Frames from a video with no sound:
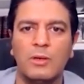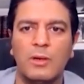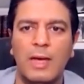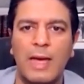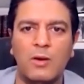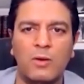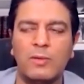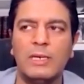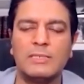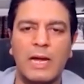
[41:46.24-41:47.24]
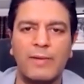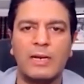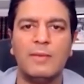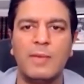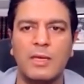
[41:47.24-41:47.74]
and not really
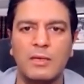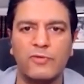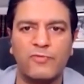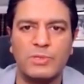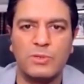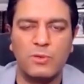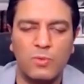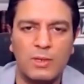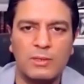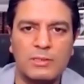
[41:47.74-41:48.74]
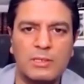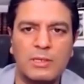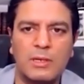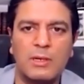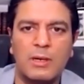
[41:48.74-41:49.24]
directly making a difference to the world?
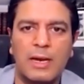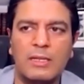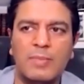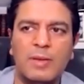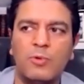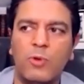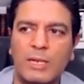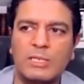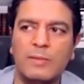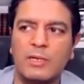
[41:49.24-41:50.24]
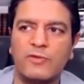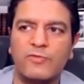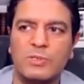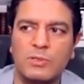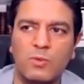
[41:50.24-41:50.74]
And the people who actually make a
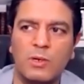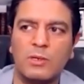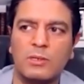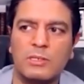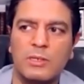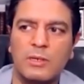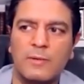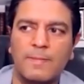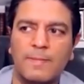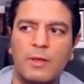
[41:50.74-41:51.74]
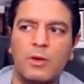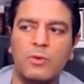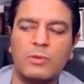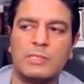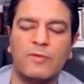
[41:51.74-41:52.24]
difference to the world, you
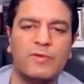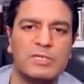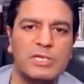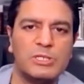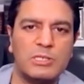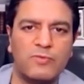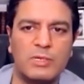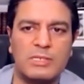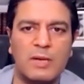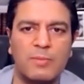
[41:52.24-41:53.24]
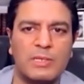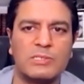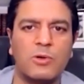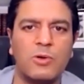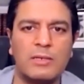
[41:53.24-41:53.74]
know, some of our teachers, for example, are
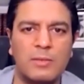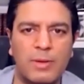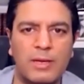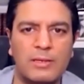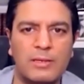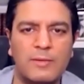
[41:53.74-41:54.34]
so underpaid.